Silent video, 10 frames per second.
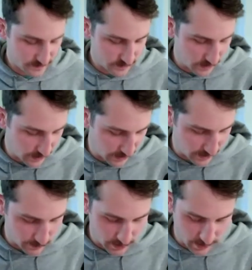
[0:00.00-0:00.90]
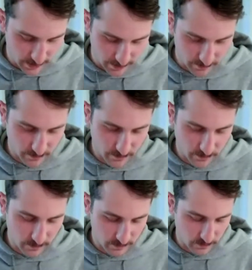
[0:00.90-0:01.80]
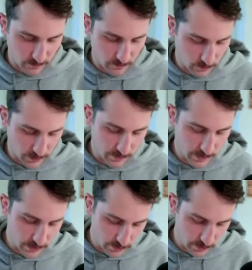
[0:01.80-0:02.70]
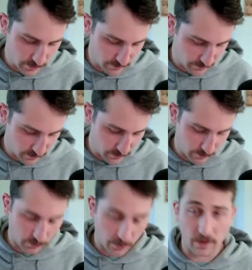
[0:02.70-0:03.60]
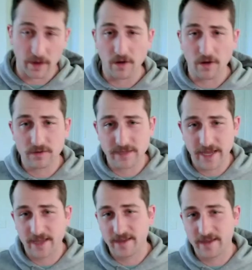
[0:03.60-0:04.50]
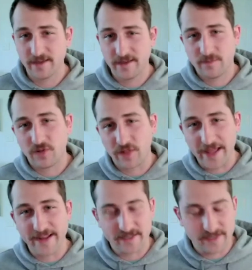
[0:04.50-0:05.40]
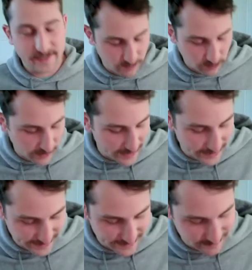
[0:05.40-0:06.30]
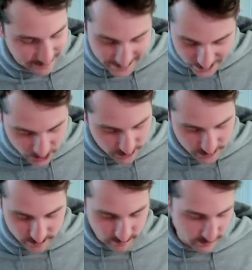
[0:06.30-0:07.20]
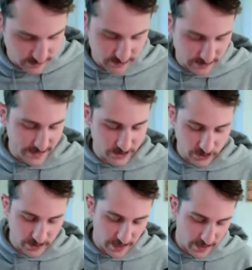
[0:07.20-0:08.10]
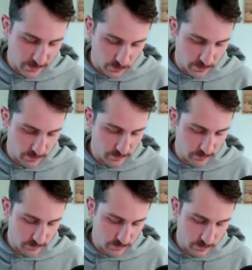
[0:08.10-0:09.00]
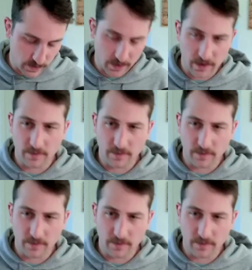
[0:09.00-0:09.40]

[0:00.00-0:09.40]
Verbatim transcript: I'm uh, we're gonna be doing for ProLine all day planning se- planning session slash day with um,